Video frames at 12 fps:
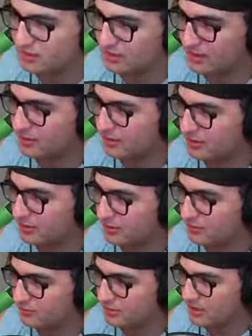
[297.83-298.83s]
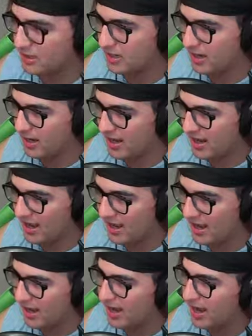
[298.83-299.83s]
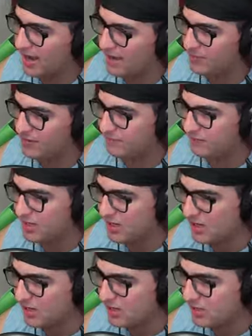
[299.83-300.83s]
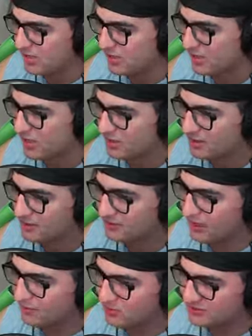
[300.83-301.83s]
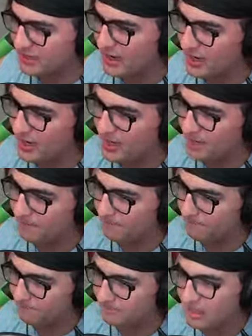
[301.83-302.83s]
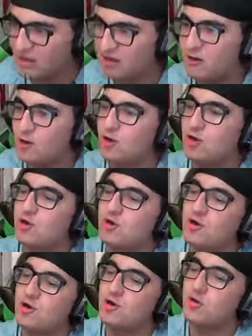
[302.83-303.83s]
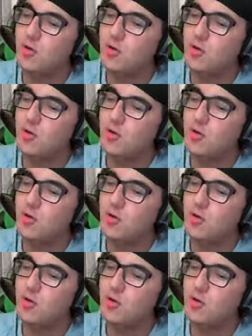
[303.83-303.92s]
There we go. Yeah, baby. Double time, mother.